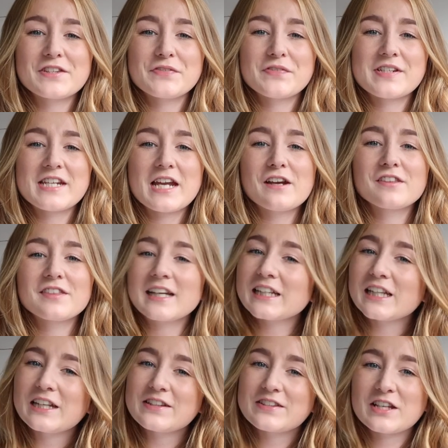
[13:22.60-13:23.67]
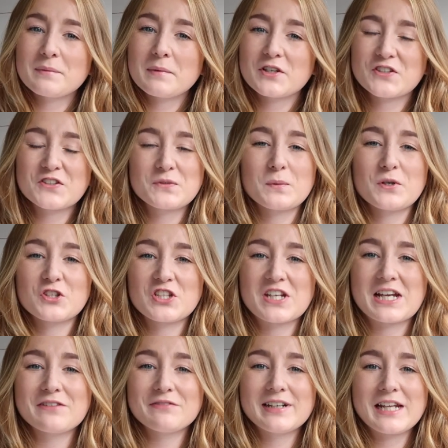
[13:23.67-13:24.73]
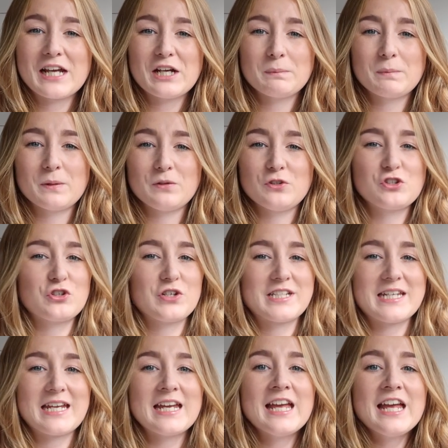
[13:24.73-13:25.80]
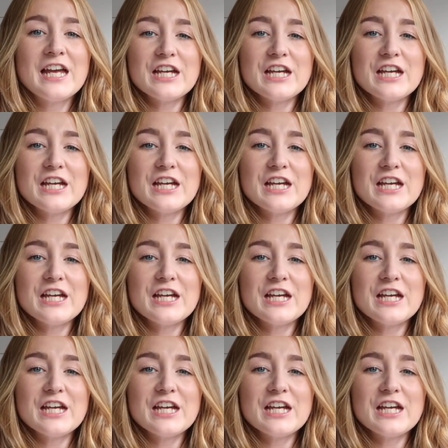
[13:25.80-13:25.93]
this video. Thank you so much for watching. I really hope you enjoyed it.